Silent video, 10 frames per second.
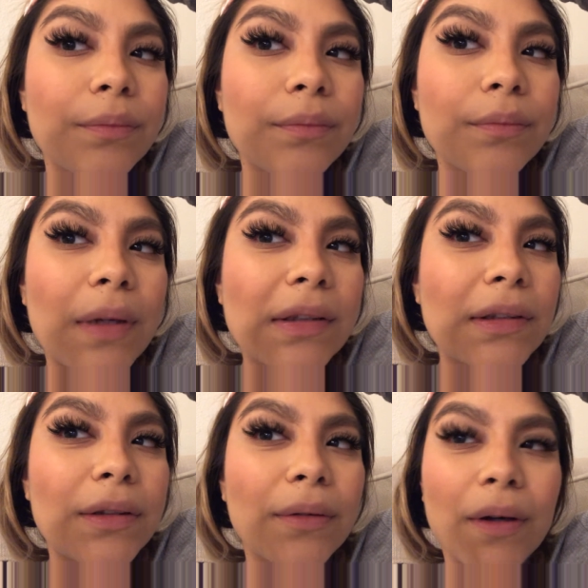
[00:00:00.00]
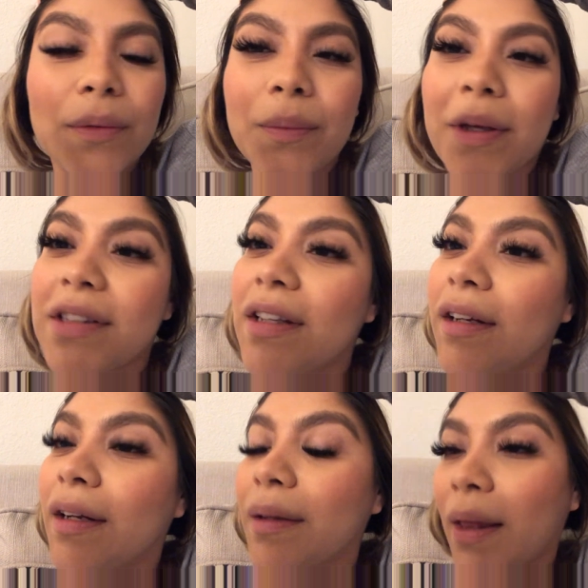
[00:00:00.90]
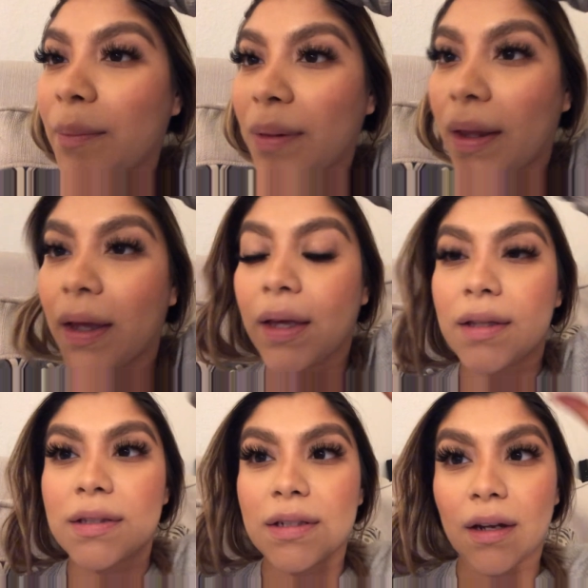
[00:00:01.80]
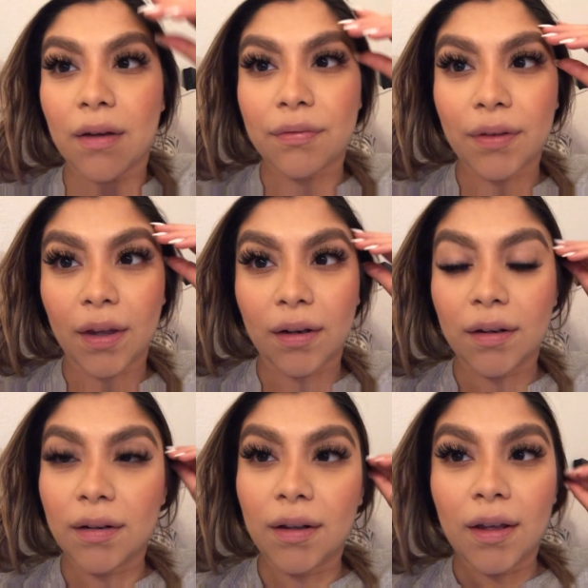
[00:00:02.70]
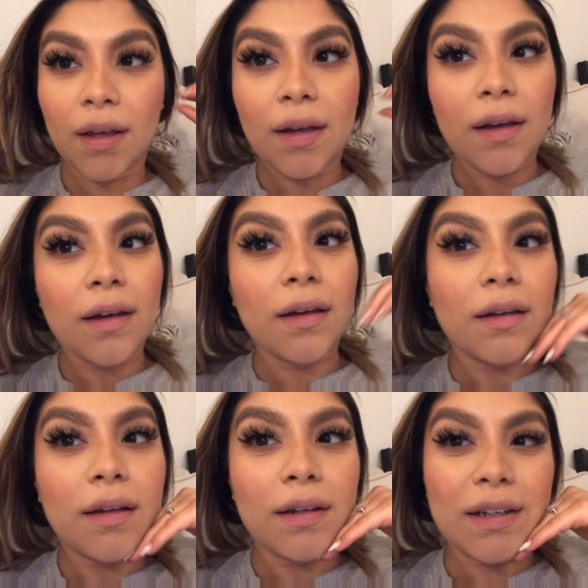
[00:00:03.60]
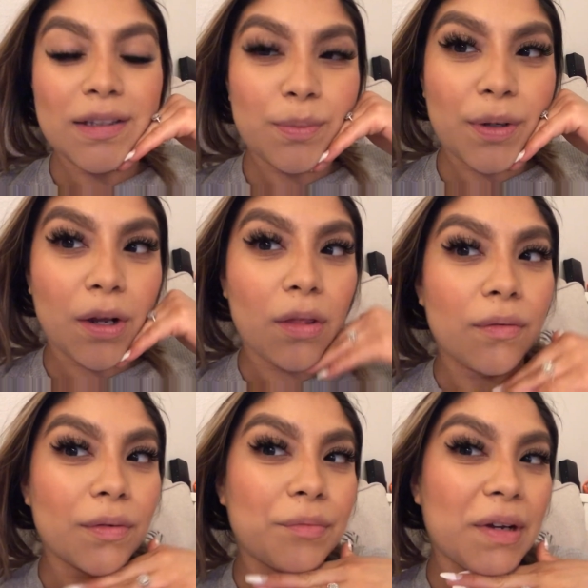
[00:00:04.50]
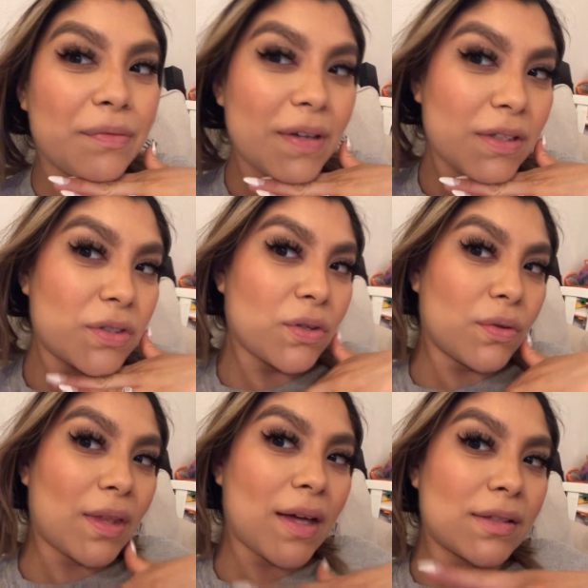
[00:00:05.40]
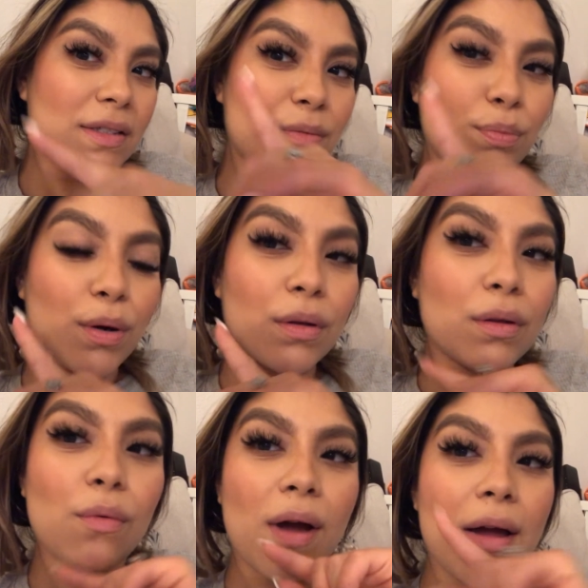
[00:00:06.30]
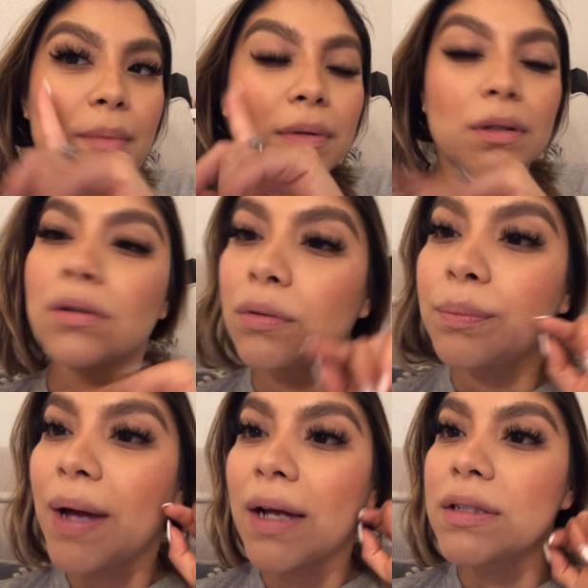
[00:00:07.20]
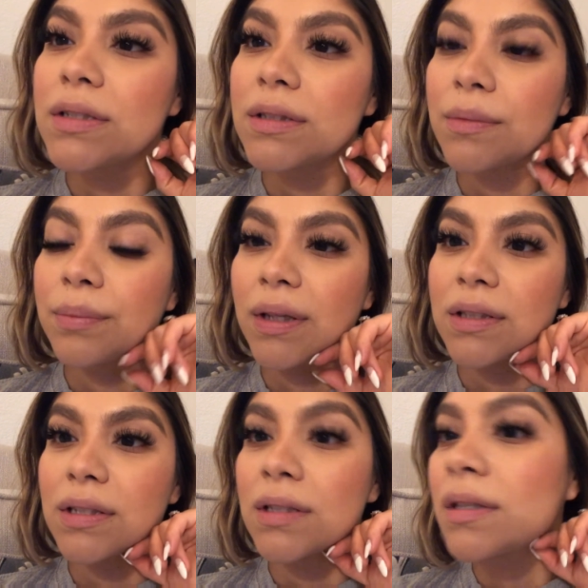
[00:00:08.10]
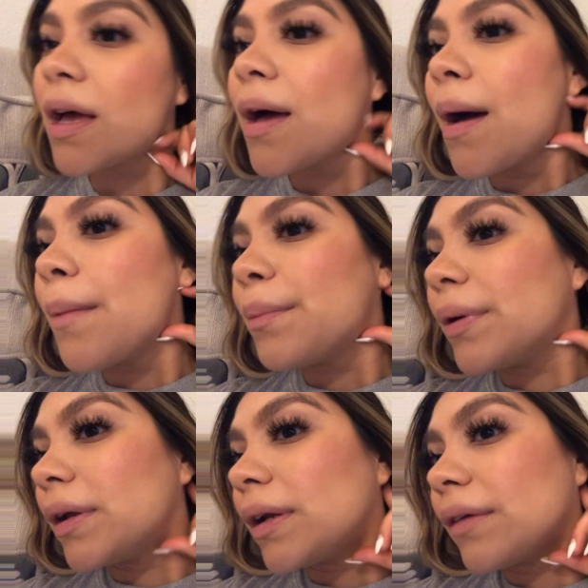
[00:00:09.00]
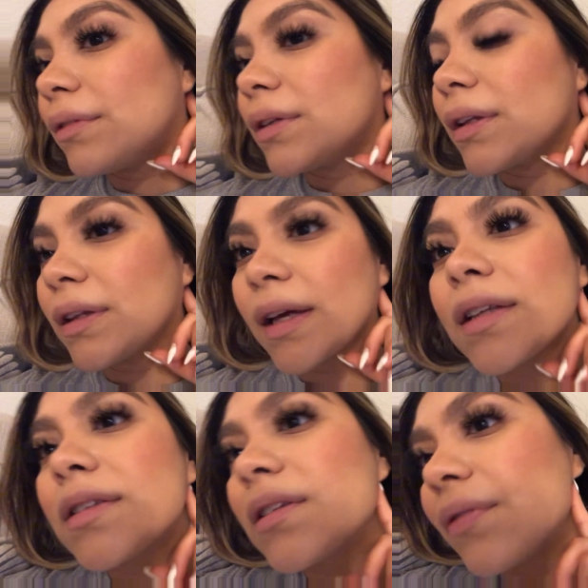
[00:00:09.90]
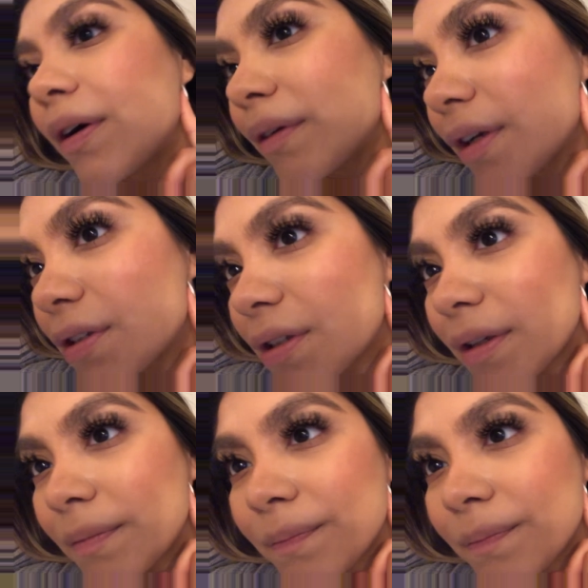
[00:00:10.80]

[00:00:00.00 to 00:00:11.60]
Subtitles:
messing around with my son and like playing and stuff, and he's been all over my face, so that's probably why I'm a little patchy some places. But nevertheless, the foundation